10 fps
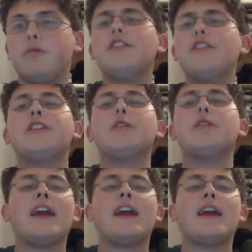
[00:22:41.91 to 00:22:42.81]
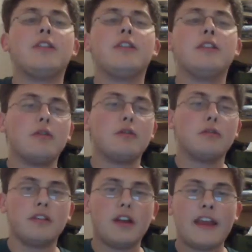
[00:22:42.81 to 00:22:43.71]
YouTube name to
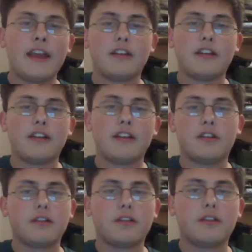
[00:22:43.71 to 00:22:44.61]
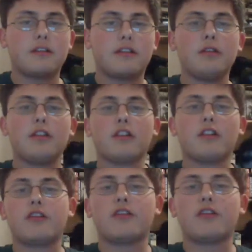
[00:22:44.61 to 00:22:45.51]
your
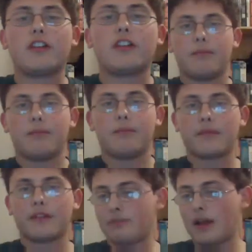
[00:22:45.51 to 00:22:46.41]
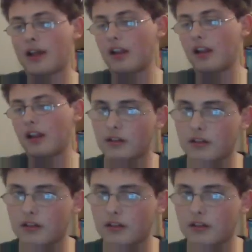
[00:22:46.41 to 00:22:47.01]
real name. Bella?